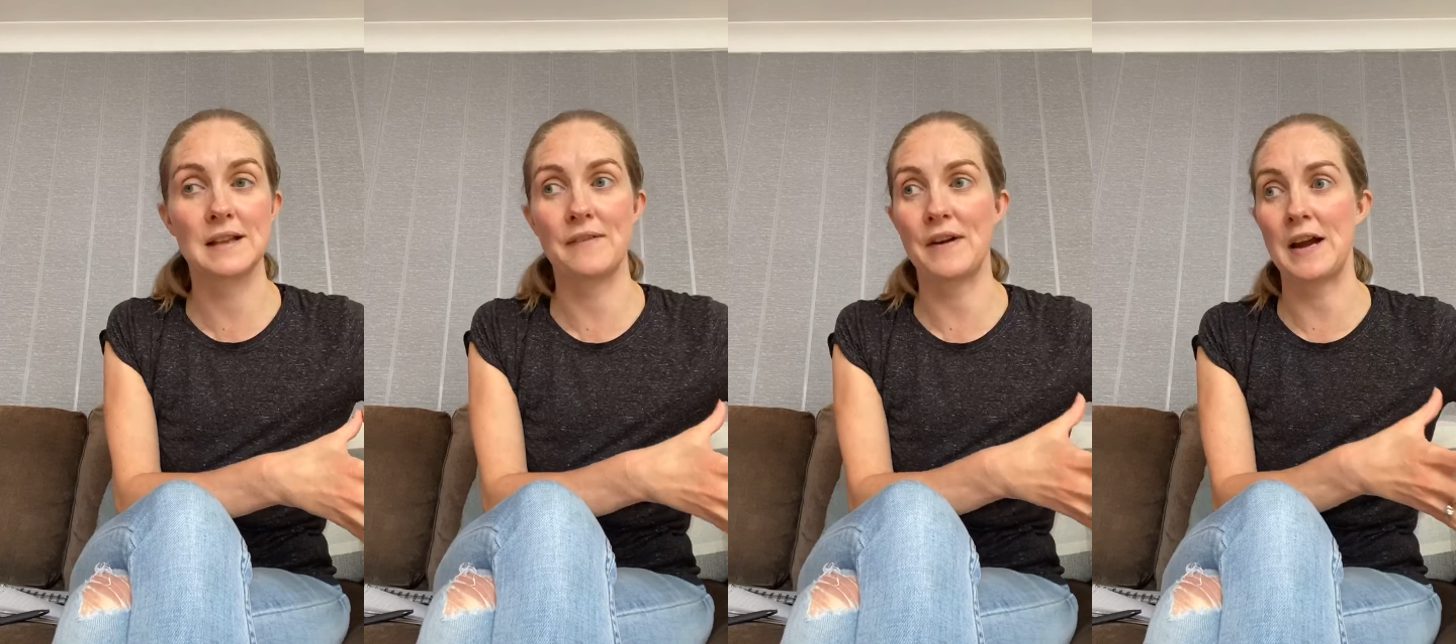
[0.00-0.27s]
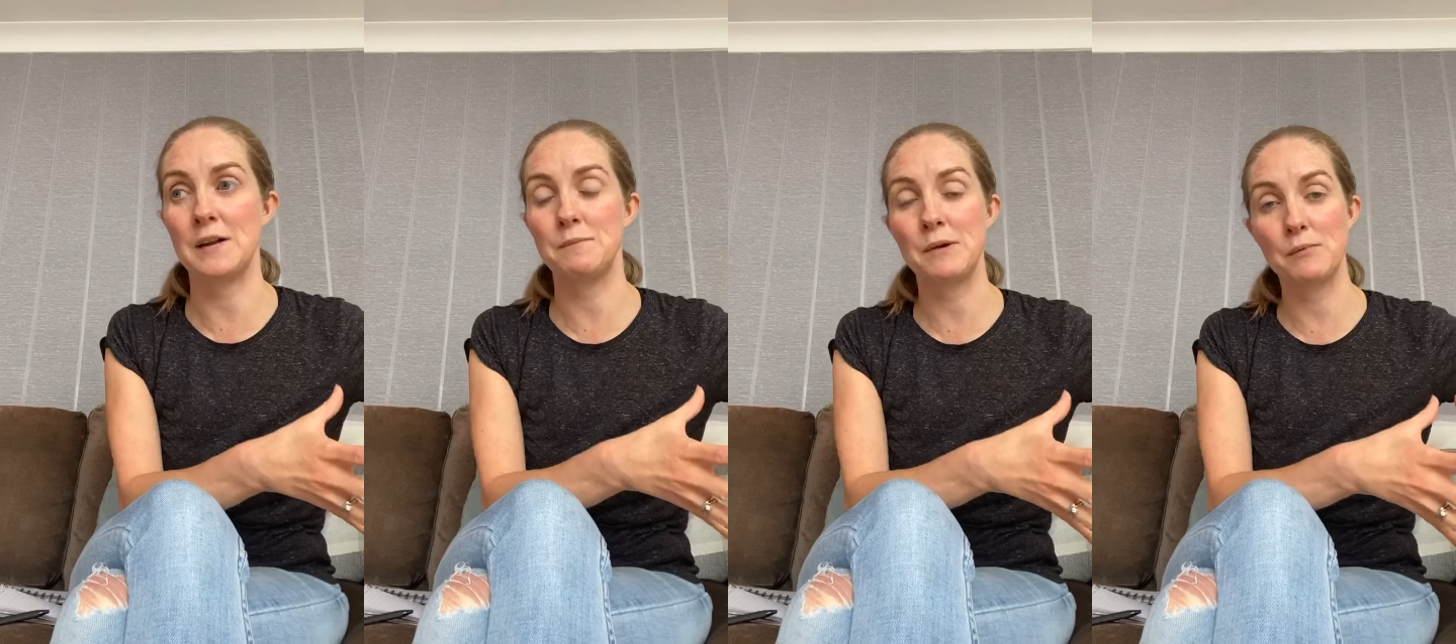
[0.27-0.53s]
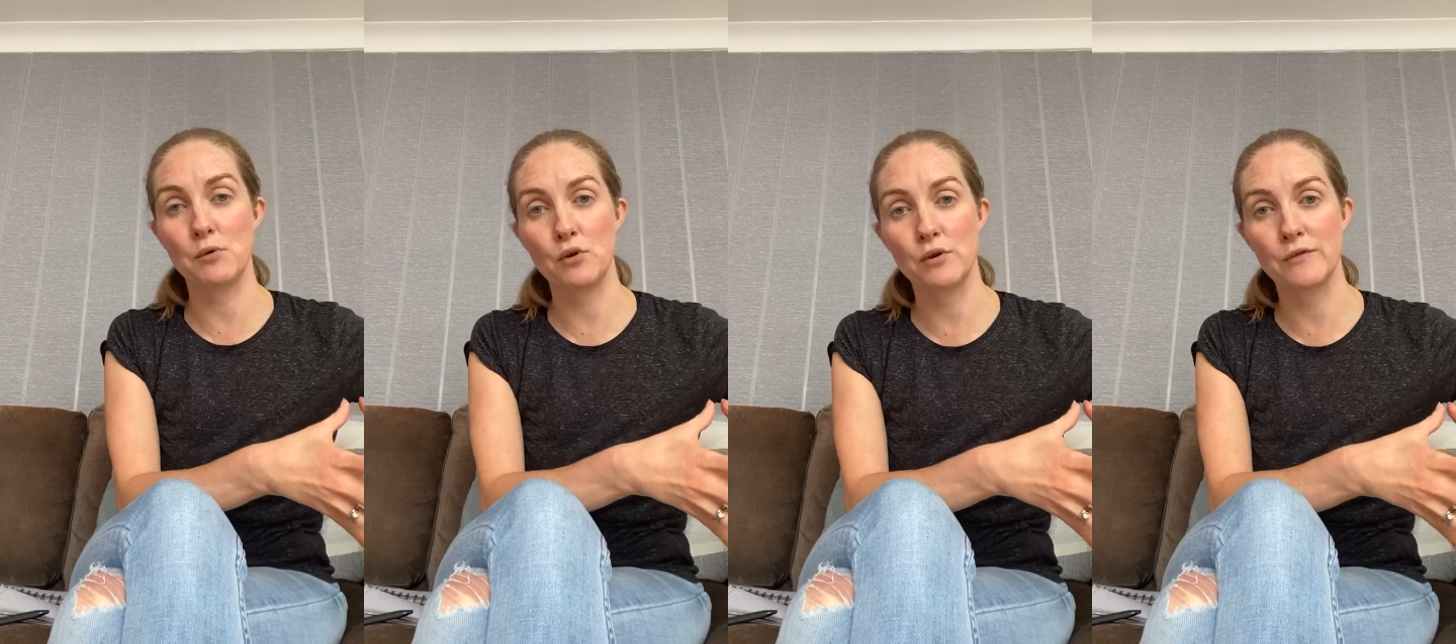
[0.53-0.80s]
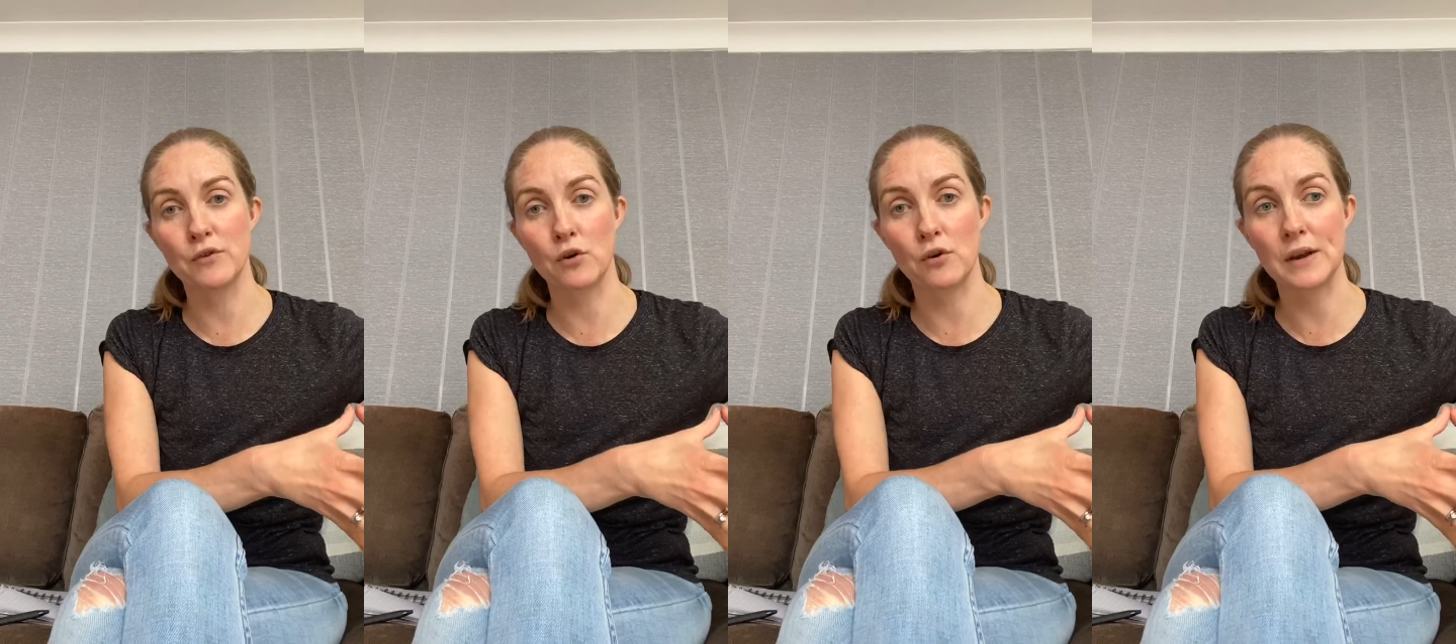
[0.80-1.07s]
I've had people
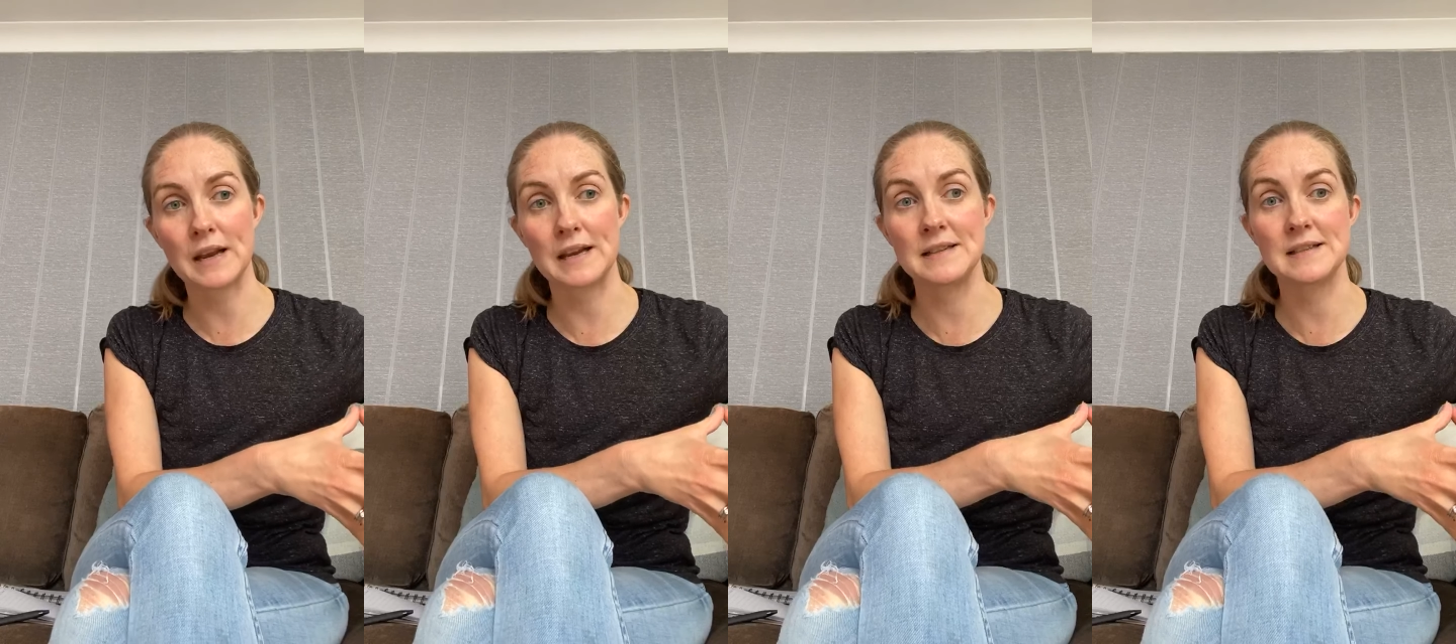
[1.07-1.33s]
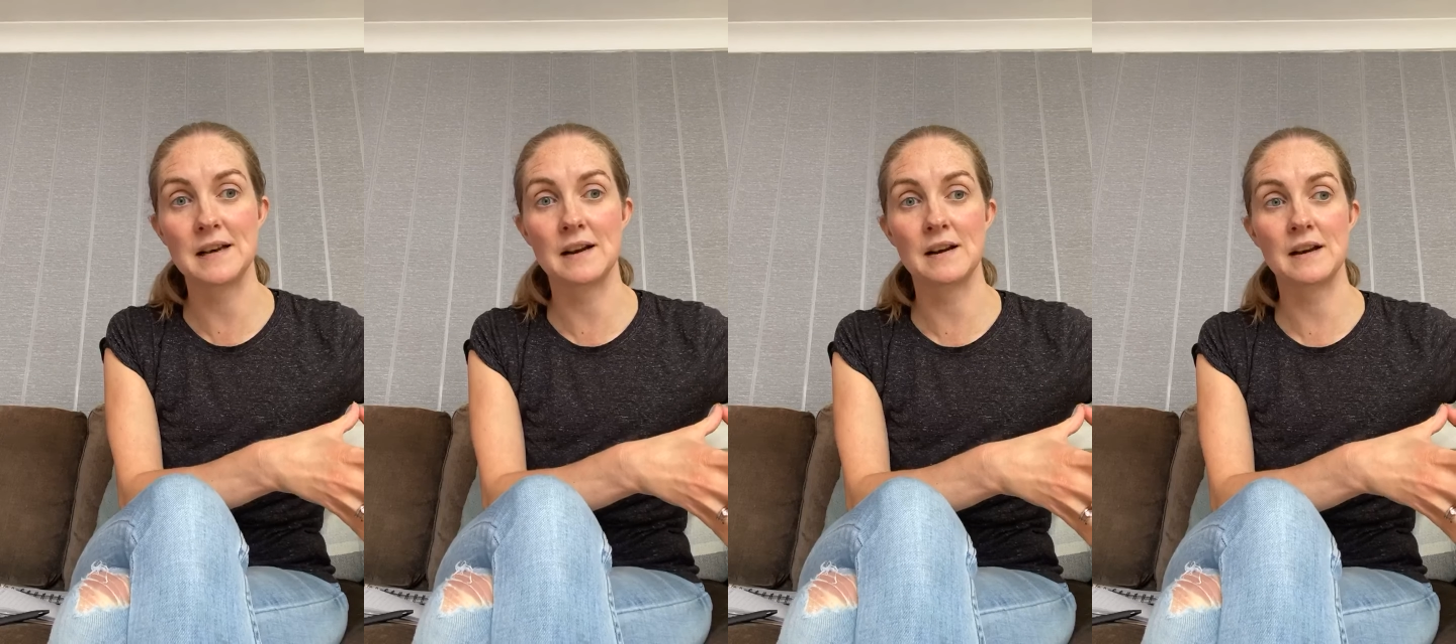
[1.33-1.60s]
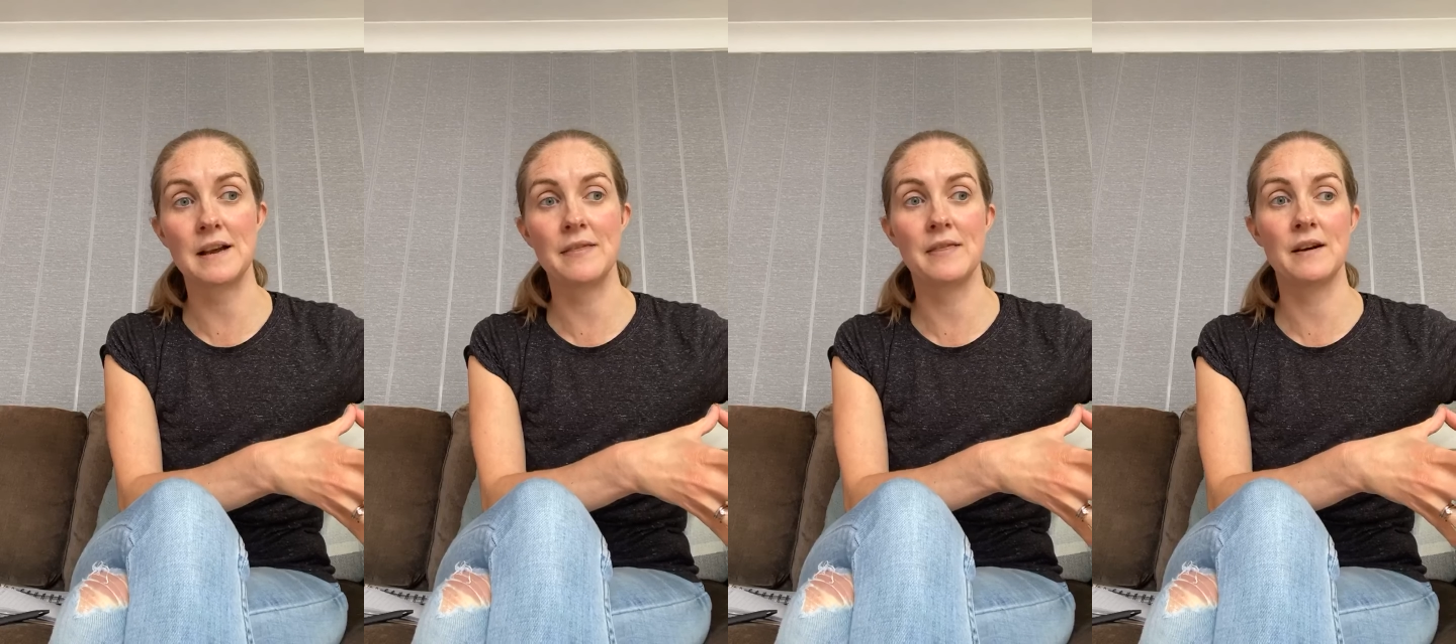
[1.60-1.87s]
who've got kids that are in